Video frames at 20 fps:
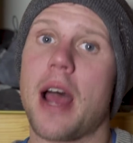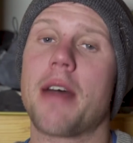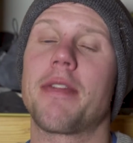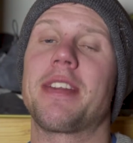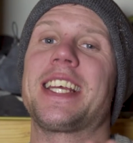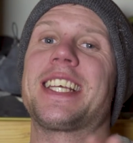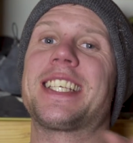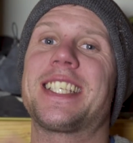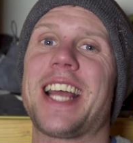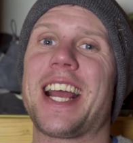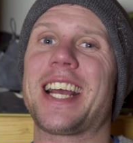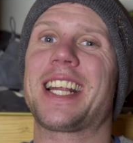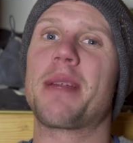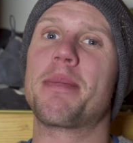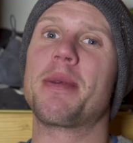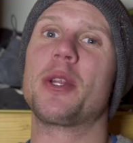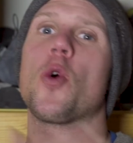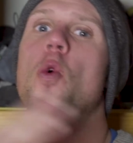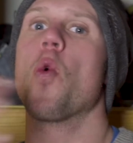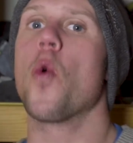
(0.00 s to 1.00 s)
I haven't exactly
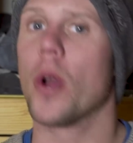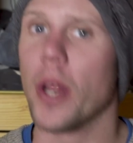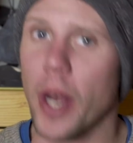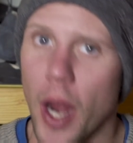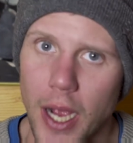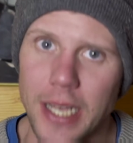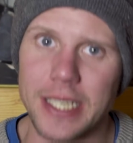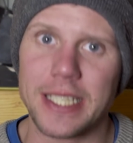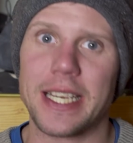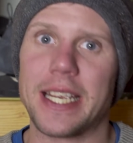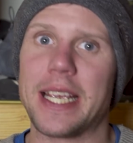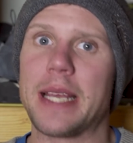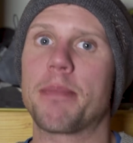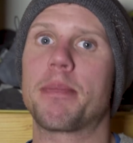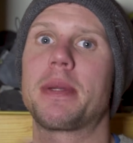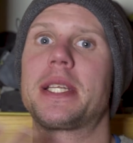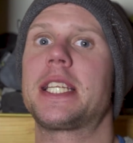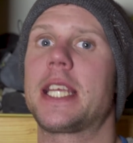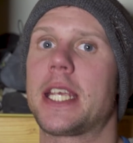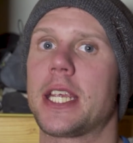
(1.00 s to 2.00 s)
been organizing it
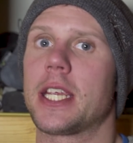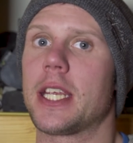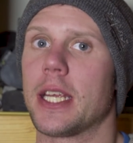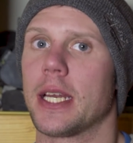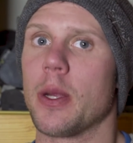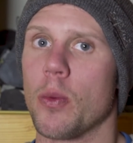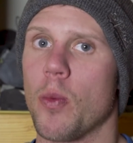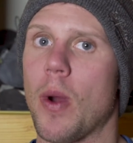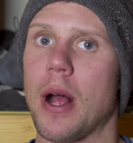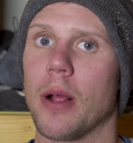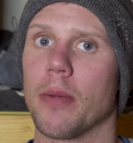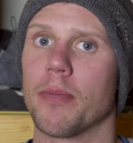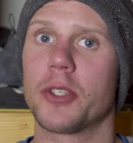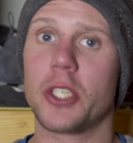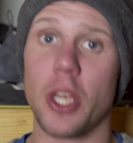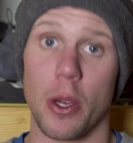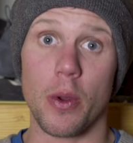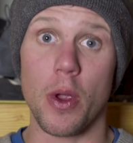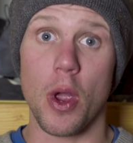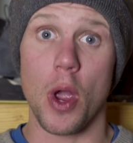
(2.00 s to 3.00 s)
particularly well.
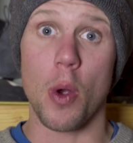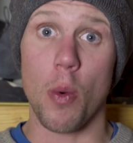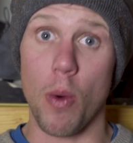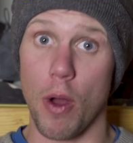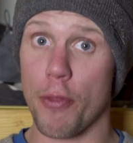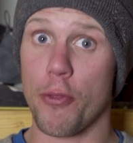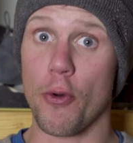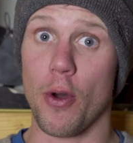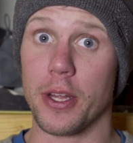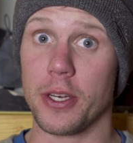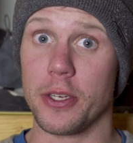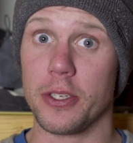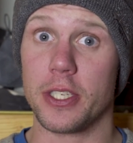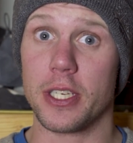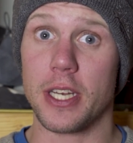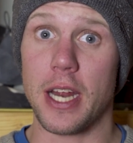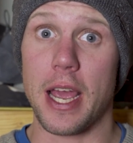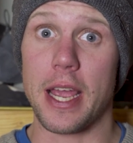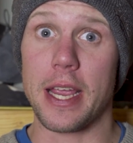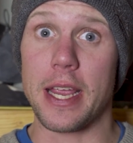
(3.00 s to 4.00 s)
So what I thought I'd do
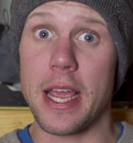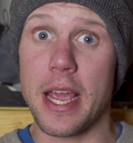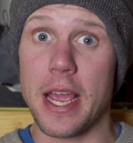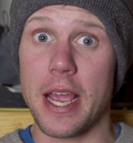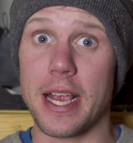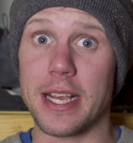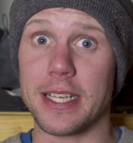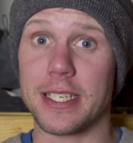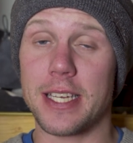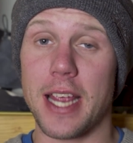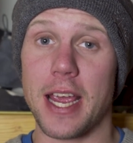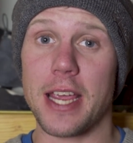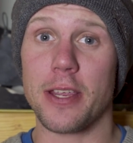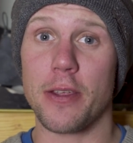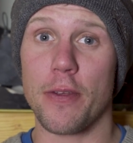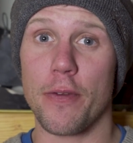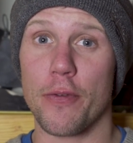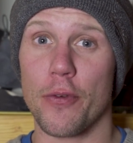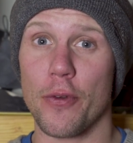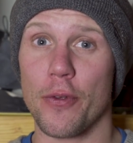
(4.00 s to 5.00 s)
today is
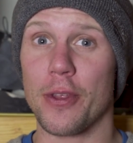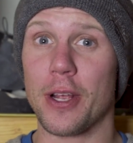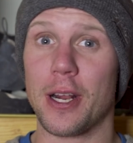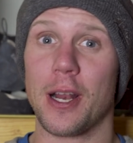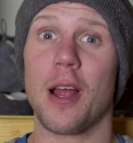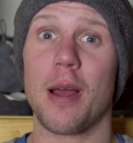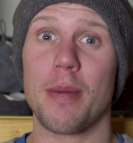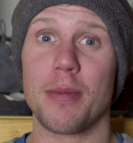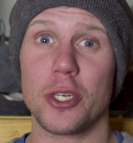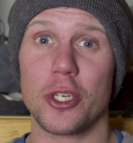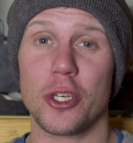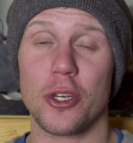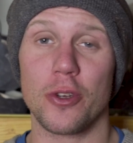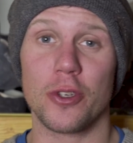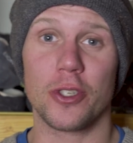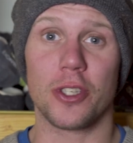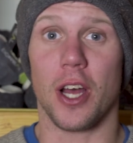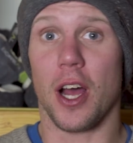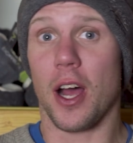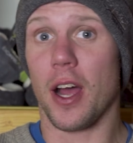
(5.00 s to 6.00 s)
take you through the climbing
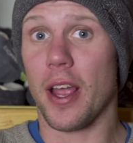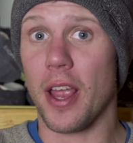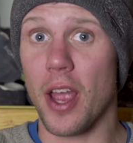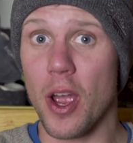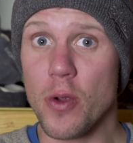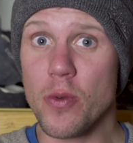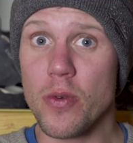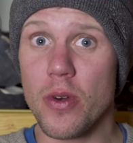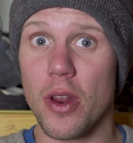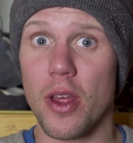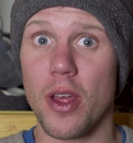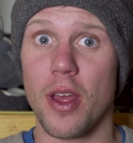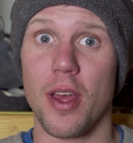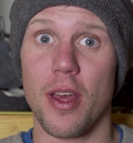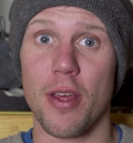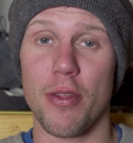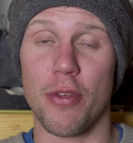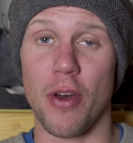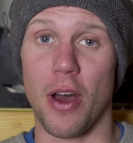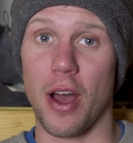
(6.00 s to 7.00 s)
shoes that I own,
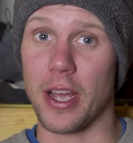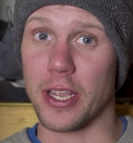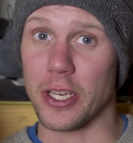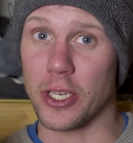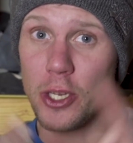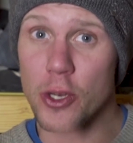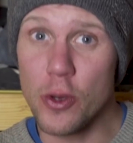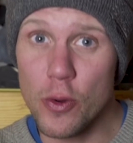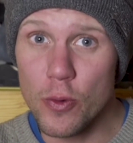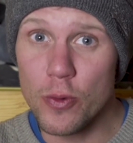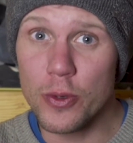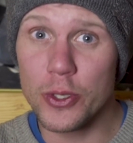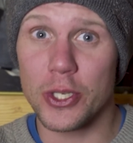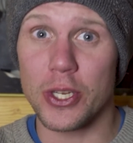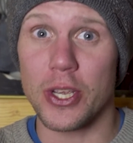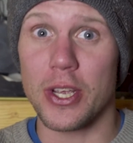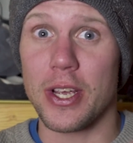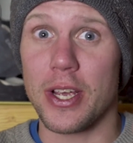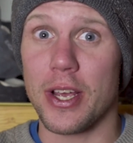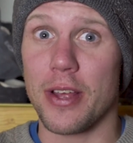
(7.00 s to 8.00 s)
that I
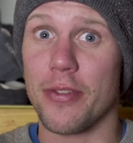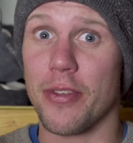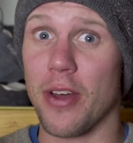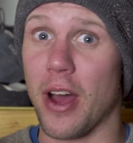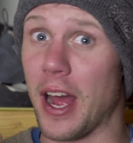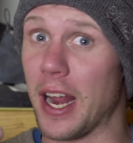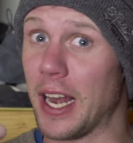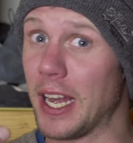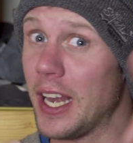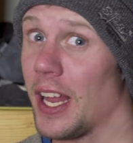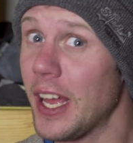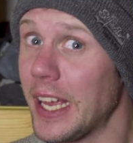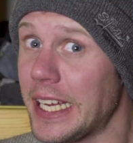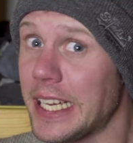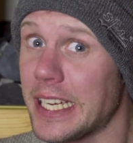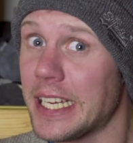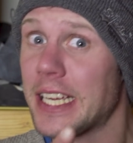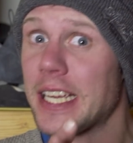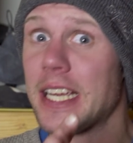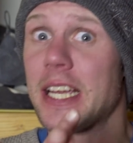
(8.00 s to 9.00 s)
use, that I
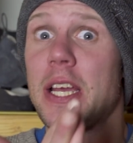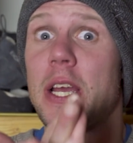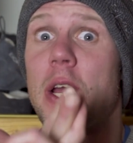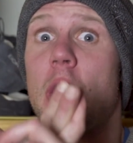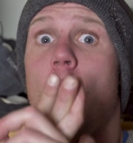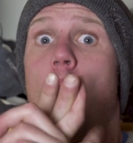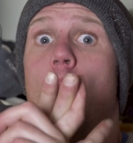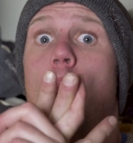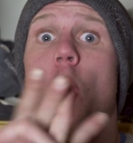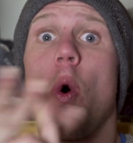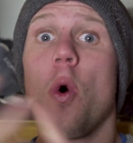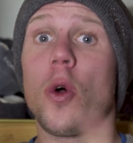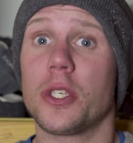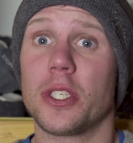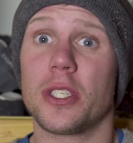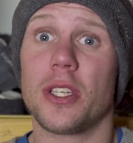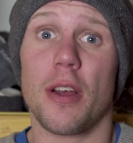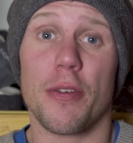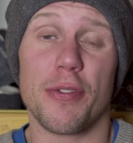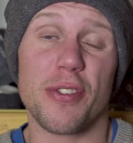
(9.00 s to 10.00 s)
like, or
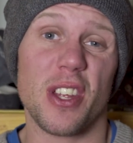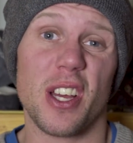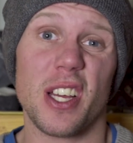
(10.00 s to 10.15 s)
stuff